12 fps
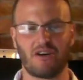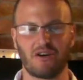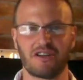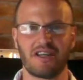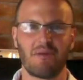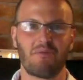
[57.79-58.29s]

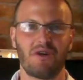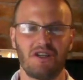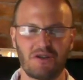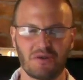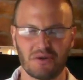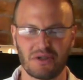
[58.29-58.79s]
contemporary
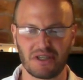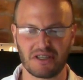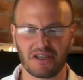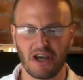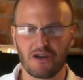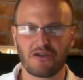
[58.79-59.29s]
sources
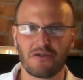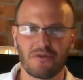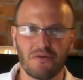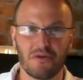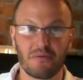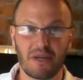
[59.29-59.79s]
to the
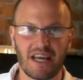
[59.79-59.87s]
rumored